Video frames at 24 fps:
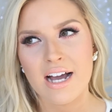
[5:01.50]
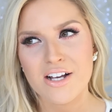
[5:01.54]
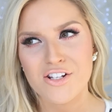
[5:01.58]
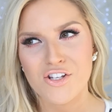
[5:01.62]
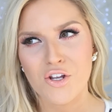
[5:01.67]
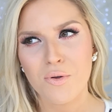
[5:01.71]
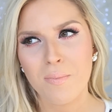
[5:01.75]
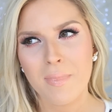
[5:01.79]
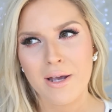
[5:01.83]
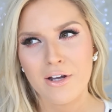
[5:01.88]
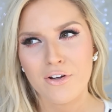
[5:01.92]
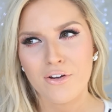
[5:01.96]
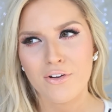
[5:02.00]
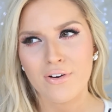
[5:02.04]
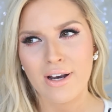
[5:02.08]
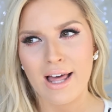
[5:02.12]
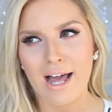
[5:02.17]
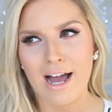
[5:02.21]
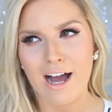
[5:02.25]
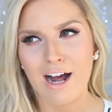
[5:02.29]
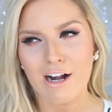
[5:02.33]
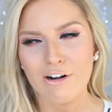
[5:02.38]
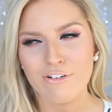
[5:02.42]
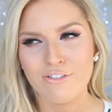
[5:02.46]
Guys who make you
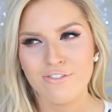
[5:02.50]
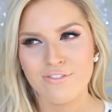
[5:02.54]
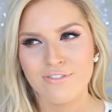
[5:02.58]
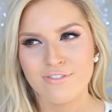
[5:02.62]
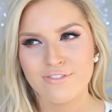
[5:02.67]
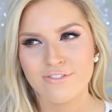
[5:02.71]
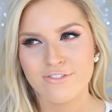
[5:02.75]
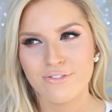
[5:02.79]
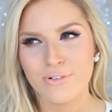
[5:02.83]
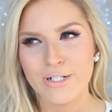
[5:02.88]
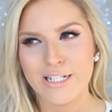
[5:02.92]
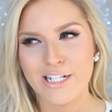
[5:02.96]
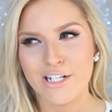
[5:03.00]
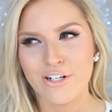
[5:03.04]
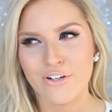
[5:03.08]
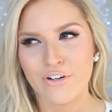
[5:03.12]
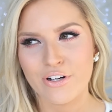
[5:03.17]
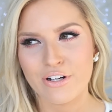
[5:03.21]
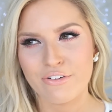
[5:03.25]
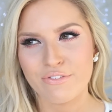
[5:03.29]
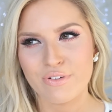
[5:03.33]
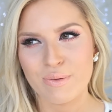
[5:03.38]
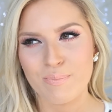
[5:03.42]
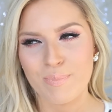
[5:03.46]
laugh when they're
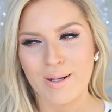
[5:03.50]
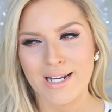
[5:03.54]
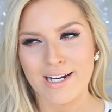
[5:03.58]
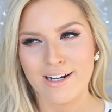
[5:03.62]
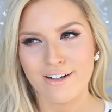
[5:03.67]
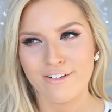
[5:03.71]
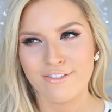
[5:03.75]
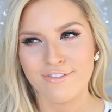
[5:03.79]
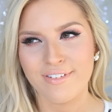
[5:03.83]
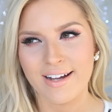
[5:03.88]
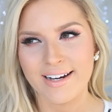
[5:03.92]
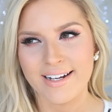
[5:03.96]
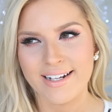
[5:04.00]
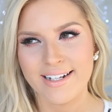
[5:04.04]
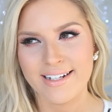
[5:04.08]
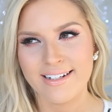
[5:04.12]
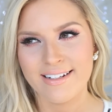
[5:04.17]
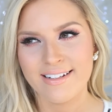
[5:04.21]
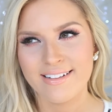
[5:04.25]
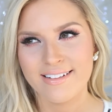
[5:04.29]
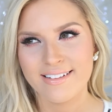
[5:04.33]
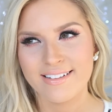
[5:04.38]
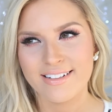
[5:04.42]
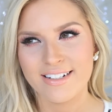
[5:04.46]
not even being
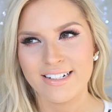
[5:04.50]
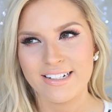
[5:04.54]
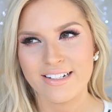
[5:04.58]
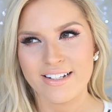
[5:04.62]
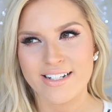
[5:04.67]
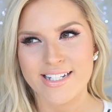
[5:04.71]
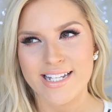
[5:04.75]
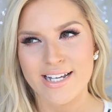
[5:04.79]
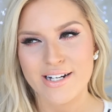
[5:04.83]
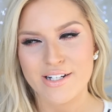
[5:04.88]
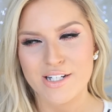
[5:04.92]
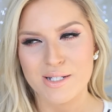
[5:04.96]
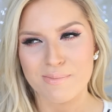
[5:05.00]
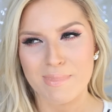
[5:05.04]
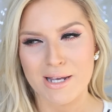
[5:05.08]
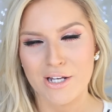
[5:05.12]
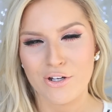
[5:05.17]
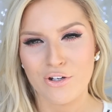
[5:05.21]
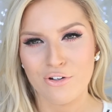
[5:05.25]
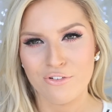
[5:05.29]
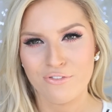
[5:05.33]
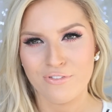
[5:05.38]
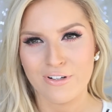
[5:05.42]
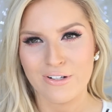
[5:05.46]
funny, because they just
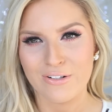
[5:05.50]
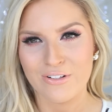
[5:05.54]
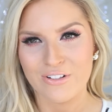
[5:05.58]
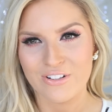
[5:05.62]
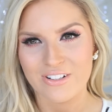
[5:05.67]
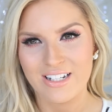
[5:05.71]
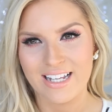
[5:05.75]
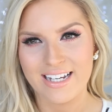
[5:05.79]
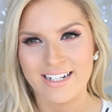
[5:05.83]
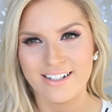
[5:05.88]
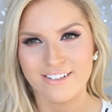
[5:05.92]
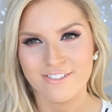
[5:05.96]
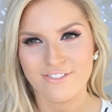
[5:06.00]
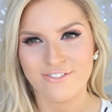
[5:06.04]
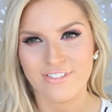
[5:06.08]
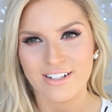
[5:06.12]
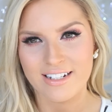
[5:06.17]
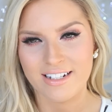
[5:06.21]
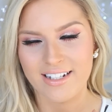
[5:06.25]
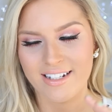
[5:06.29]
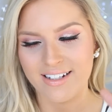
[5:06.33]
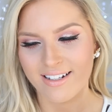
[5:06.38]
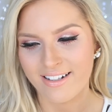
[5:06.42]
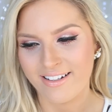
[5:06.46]
make you feel like
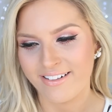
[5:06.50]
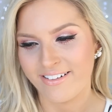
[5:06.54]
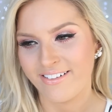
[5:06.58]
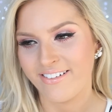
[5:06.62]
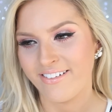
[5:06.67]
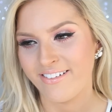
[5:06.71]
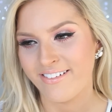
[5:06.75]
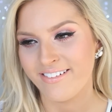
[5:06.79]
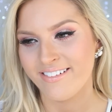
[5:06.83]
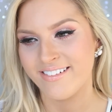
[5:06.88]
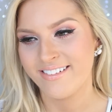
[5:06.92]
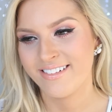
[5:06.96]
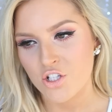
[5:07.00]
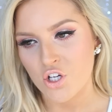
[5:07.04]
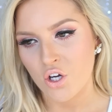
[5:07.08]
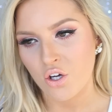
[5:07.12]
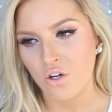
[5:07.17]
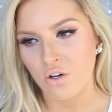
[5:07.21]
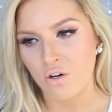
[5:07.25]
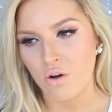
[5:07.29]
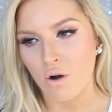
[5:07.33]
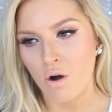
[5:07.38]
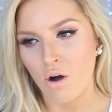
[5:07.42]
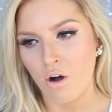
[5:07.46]
funny, I don't know.
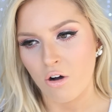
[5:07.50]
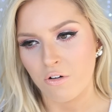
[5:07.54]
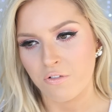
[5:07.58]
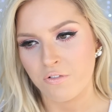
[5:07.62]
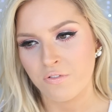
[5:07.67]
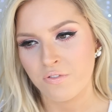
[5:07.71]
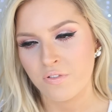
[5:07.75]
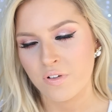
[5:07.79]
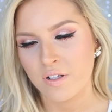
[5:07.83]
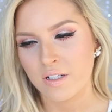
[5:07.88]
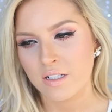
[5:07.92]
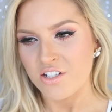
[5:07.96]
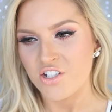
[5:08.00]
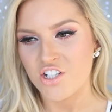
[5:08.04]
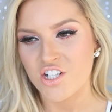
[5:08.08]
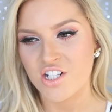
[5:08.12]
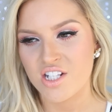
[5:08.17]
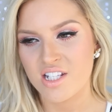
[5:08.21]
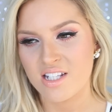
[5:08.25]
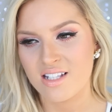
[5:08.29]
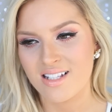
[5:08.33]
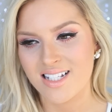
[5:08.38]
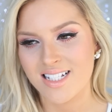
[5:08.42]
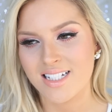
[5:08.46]
Turn off.
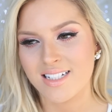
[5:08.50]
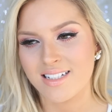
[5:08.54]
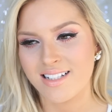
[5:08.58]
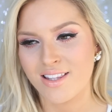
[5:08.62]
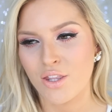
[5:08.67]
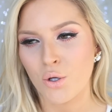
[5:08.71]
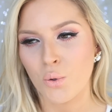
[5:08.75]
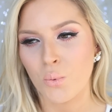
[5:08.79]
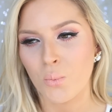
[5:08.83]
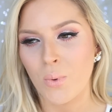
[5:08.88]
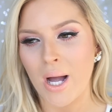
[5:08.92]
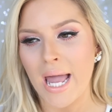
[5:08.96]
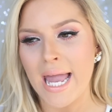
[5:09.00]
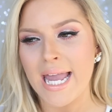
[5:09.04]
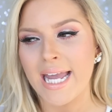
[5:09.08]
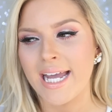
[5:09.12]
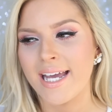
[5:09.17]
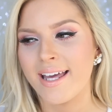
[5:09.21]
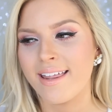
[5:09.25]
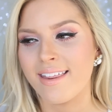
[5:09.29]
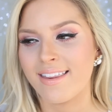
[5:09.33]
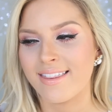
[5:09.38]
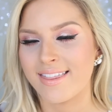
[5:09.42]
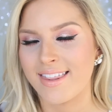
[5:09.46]
Just the
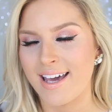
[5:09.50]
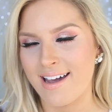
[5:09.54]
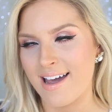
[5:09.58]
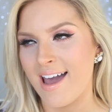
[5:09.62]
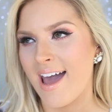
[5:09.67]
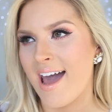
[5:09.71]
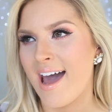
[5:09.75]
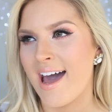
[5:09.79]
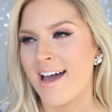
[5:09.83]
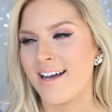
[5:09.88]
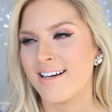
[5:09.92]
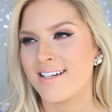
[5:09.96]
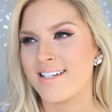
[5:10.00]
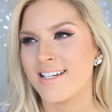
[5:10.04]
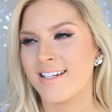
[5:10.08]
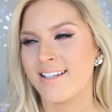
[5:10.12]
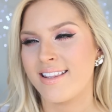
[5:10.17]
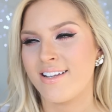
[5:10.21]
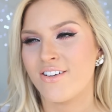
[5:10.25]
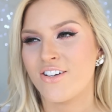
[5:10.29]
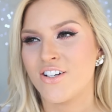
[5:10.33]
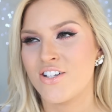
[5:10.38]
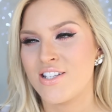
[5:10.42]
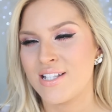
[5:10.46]
way they
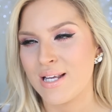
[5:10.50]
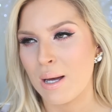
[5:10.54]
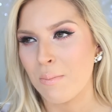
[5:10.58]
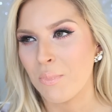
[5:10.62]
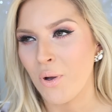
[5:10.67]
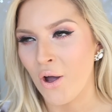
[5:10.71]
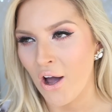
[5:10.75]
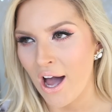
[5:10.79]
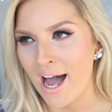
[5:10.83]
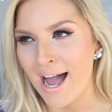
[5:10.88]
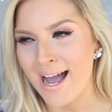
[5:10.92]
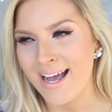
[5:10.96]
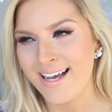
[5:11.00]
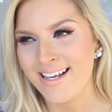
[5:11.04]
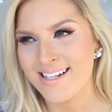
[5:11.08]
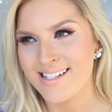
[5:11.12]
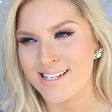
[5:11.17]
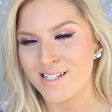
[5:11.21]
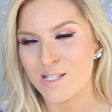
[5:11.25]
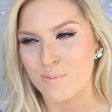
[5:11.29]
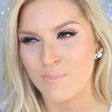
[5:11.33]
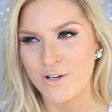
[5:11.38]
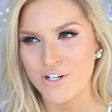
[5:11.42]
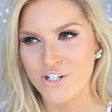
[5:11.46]
act. There are some
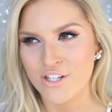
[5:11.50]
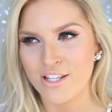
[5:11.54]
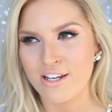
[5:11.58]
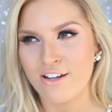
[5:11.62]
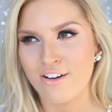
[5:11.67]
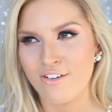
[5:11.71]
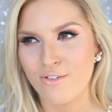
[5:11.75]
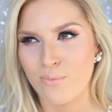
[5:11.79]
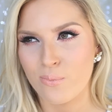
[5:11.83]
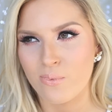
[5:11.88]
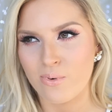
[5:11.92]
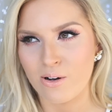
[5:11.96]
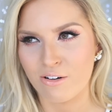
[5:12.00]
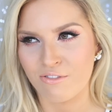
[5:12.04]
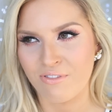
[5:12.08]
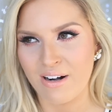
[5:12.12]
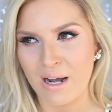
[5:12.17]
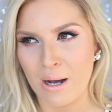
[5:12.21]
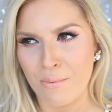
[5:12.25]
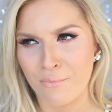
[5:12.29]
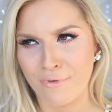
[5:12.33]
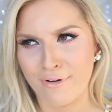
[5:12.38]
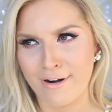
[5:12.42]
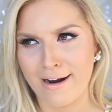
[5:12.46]
guys, especially
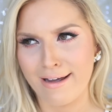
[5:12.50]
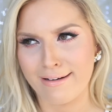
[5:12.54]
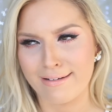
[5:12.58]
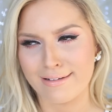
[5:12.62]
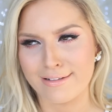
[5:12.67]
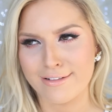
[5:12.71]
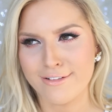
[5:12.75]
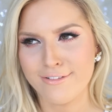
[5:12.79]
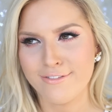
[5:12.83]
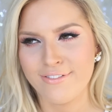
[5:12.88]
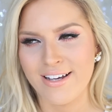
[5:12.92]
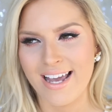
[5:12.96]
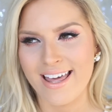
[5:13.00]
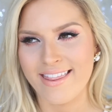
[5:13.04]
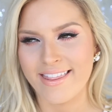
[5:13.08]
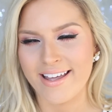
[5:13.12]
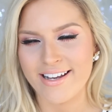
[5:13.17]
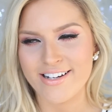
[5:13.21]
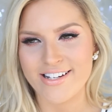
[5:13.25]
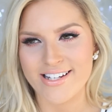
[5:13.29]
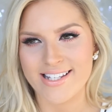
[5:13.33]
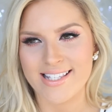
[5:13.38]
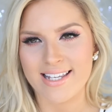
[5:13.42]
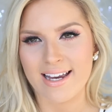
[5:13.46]
around where I live, and
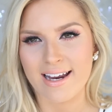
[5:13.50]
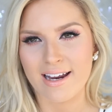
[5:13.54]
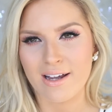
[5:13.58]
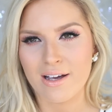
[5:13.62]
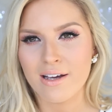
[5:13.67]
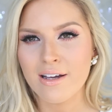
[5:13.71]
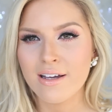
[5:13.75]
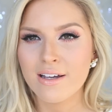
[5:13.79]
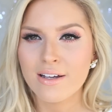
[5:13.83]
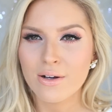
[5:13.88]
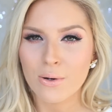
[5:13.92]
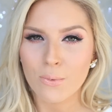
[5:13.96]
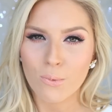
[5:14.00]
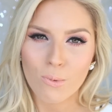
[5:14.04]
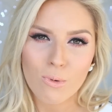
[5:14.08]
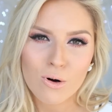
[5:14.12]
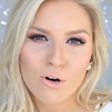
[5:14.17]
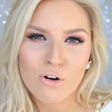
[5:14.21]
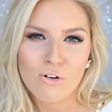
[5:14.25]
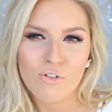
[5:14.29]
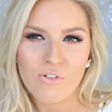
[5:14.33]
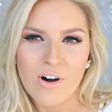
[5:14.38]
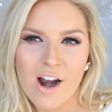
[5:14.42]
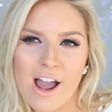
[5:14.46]
they just like
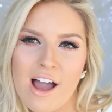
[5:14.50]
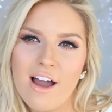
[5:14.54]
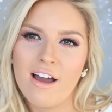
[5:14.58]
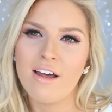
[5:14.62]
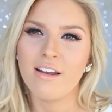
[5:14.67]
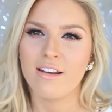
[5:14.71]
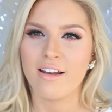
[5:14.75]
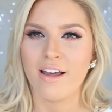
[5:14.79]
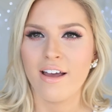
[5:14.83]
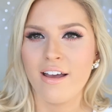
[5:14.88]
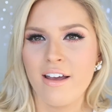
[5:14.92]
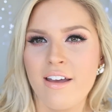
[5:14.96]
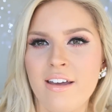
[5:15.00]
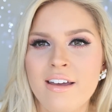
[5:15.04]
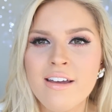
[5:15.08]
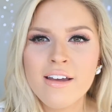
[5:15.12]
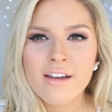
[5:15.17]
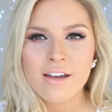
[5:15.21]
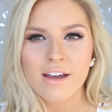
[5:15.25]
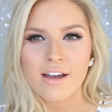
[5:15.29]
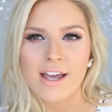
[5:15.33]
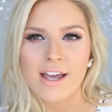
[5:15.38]
walk around like